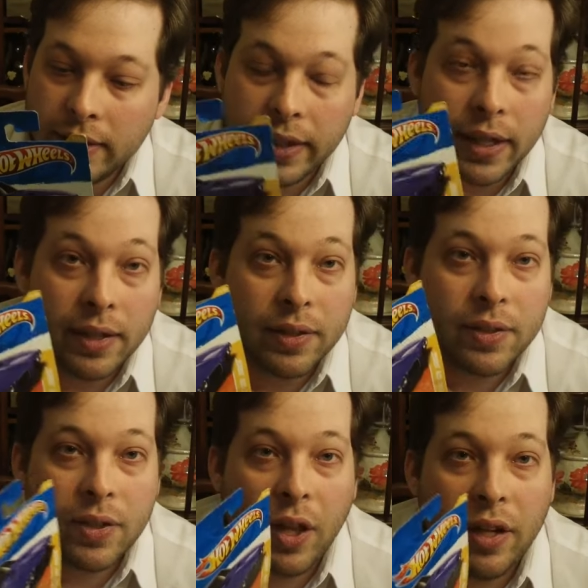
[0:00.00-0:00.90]
yeah
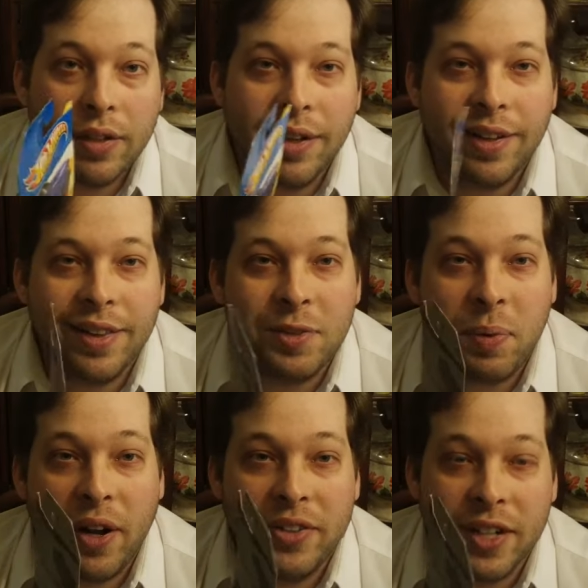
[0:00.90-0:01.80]
there's a lot uh, this
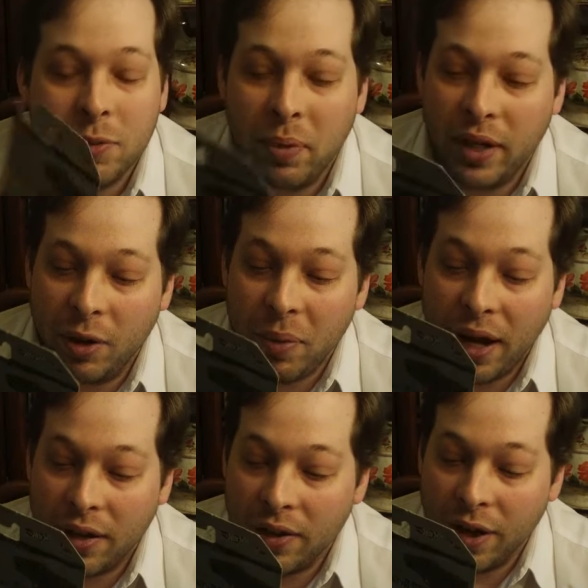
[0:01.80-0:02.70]
project's bringing
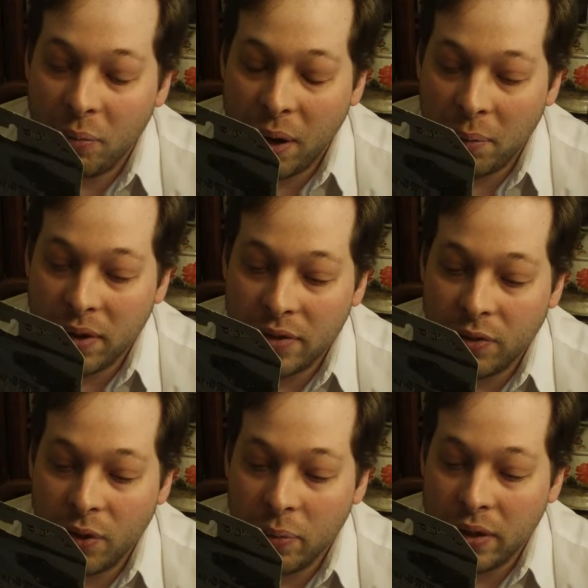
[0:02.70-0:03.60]
back a lot of memories
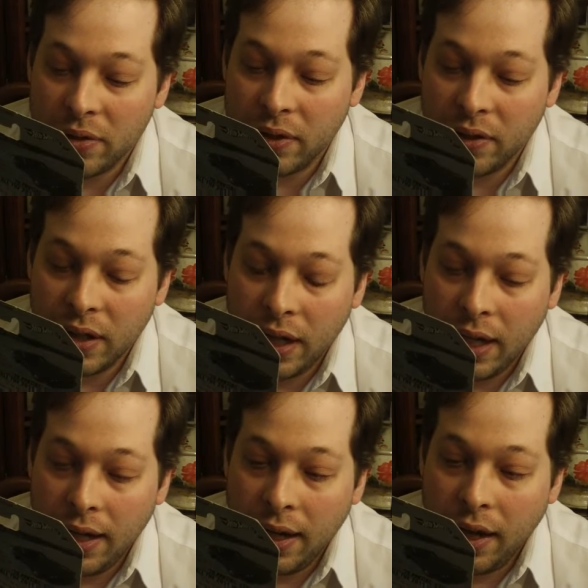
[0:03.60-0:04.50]
for me so
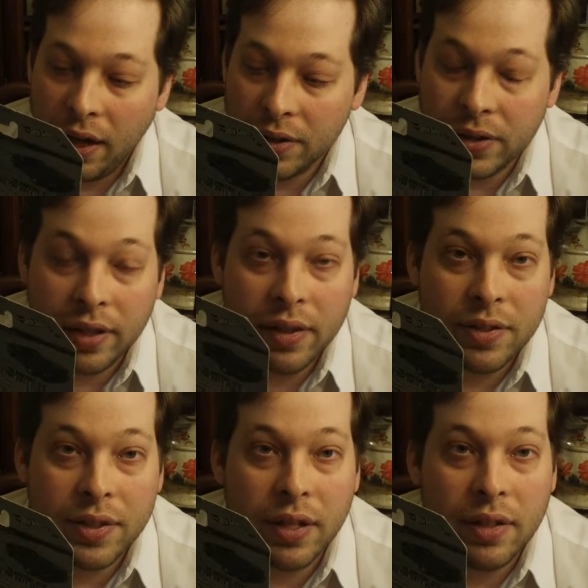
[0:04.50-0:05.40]
I'll send
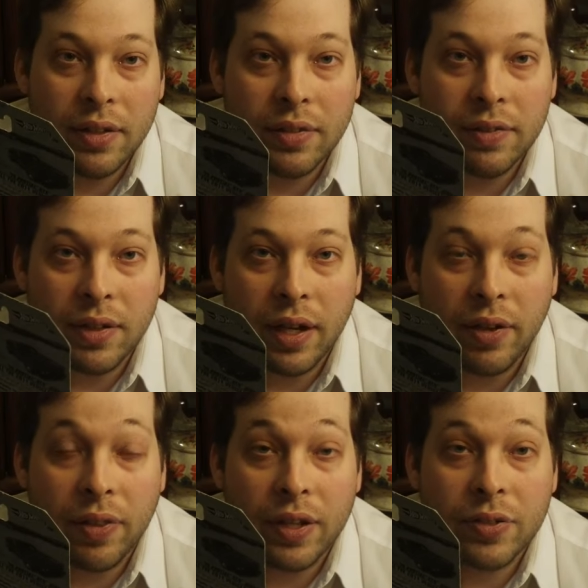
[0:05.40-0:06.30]
this in, and
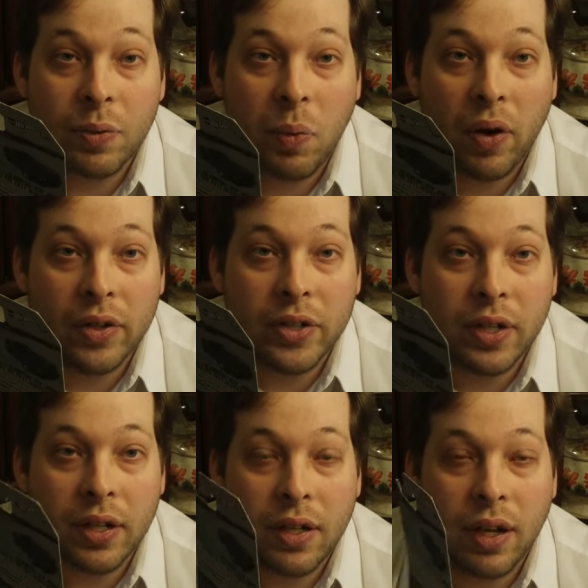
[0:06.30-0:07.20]
uh, thanks for watching,
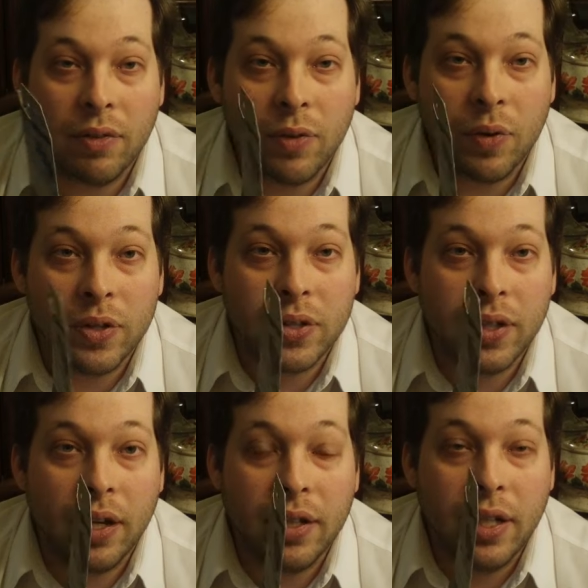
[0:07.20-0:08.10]
and of course,
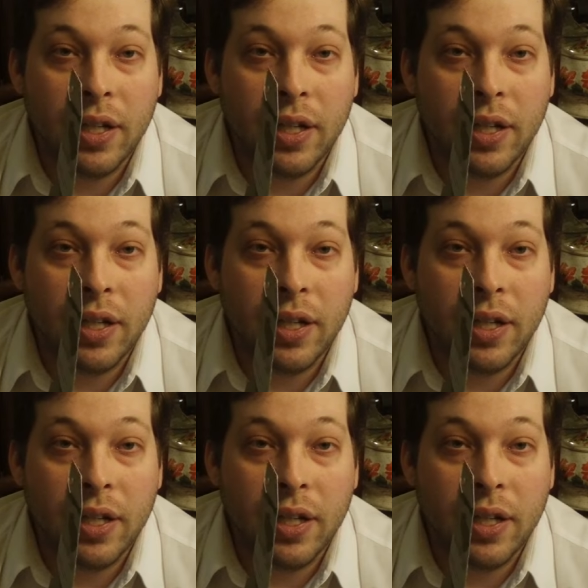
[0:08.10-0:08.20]
uh,